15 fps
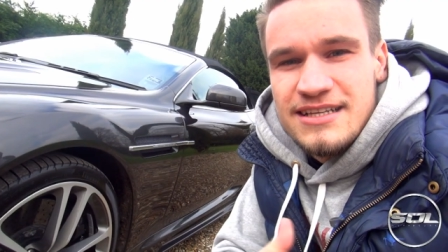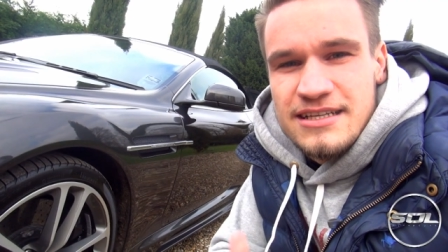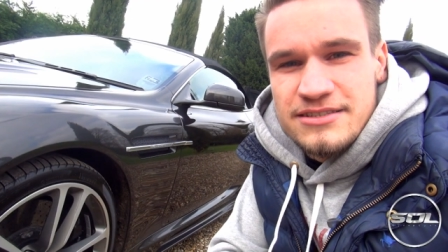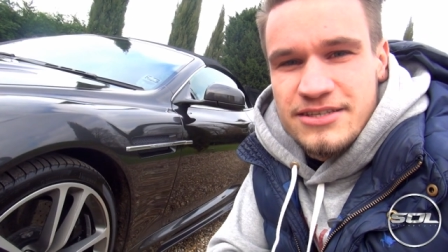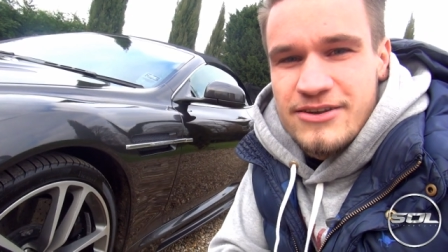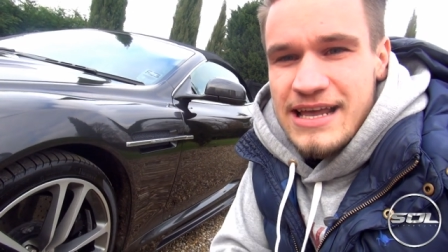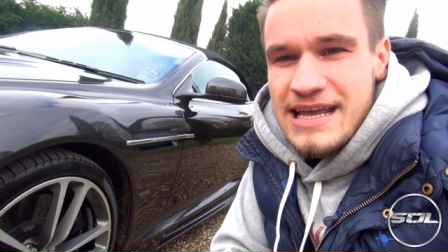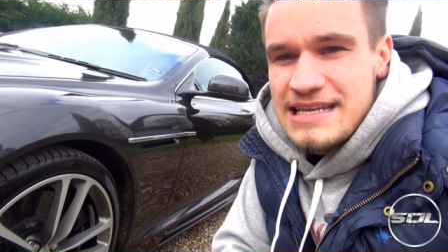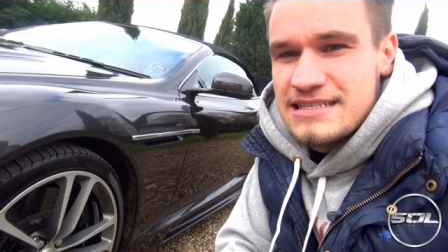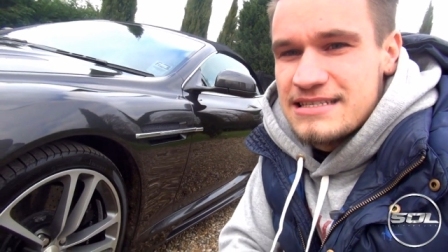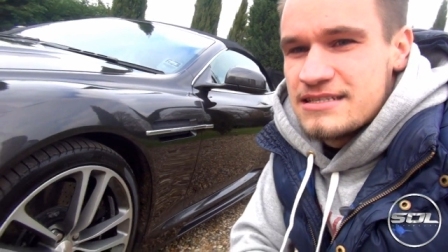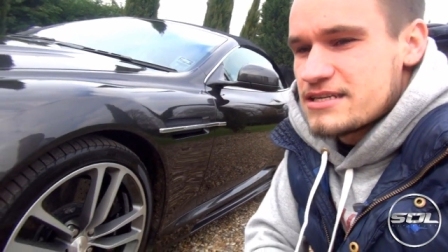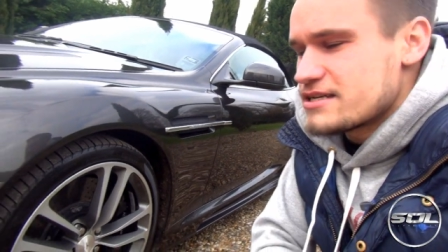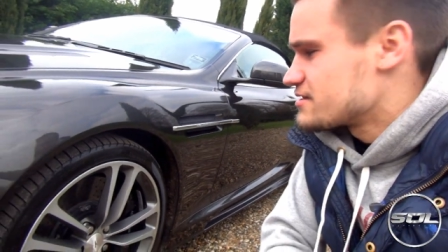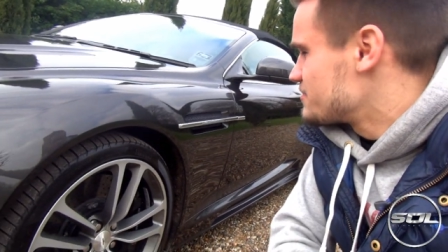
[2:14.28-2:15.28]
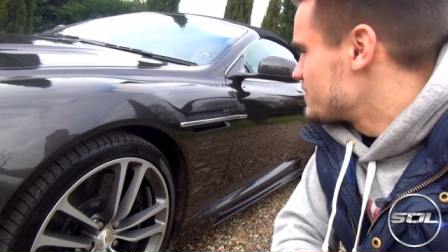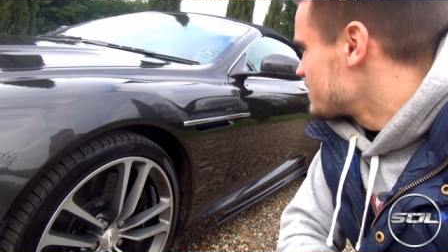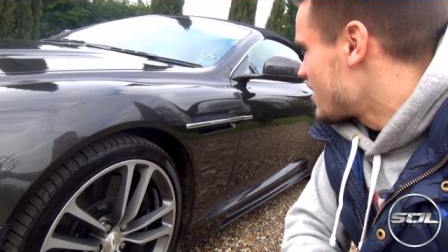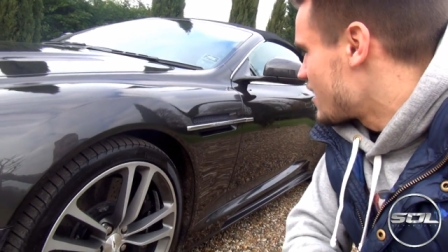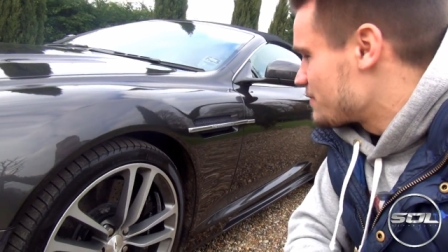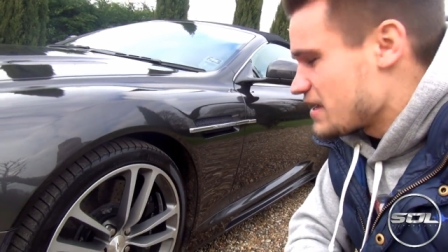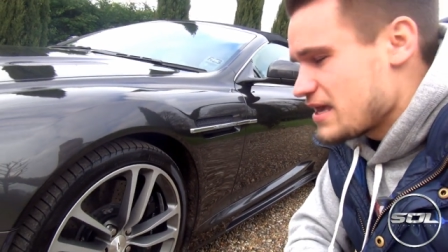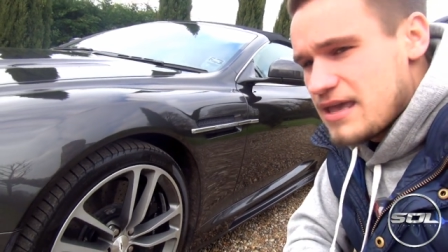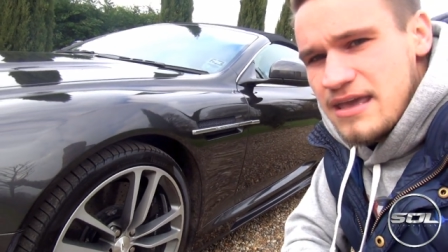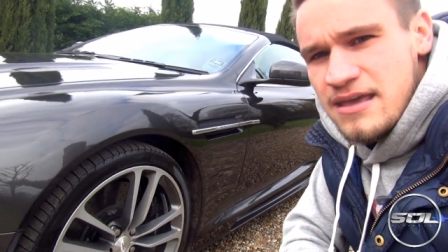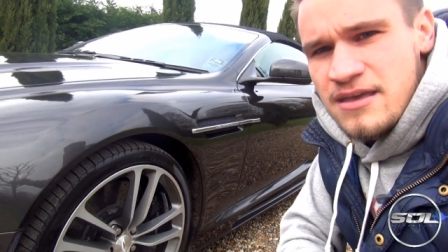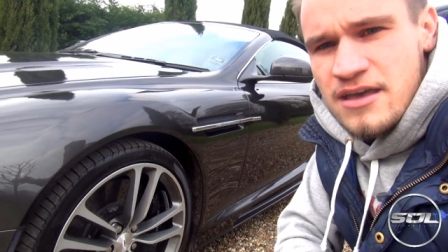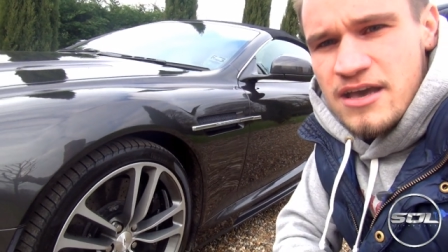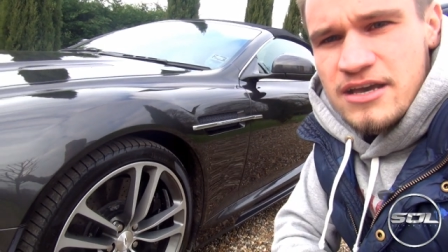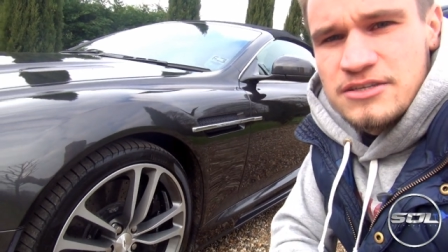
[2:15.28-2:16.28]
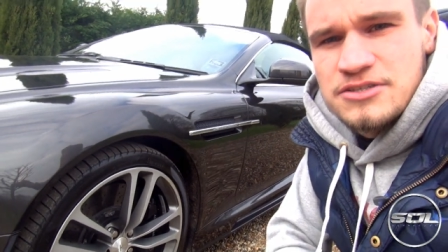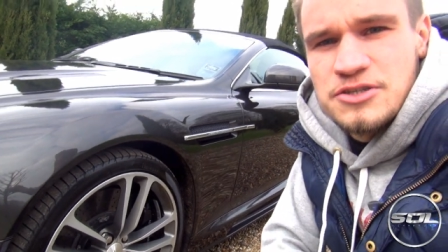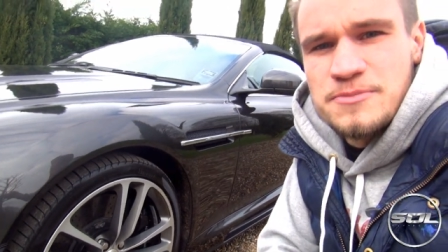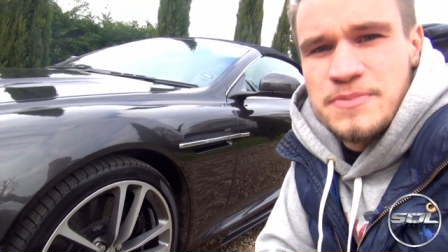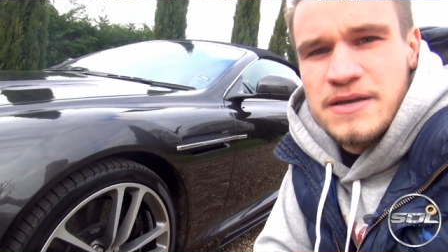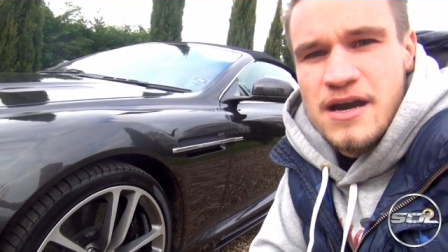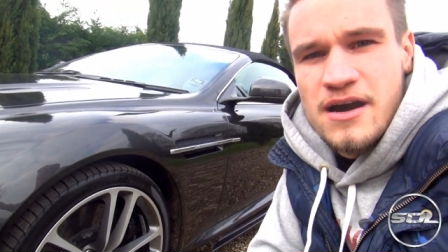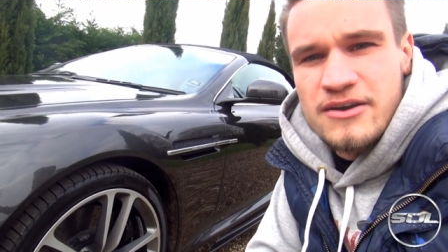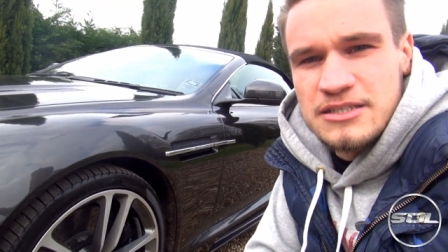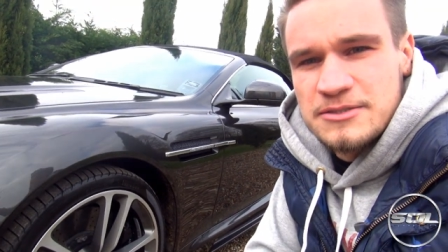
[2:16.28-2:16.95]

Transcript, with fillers: So ladies and gentlemen, I'm here at Supercar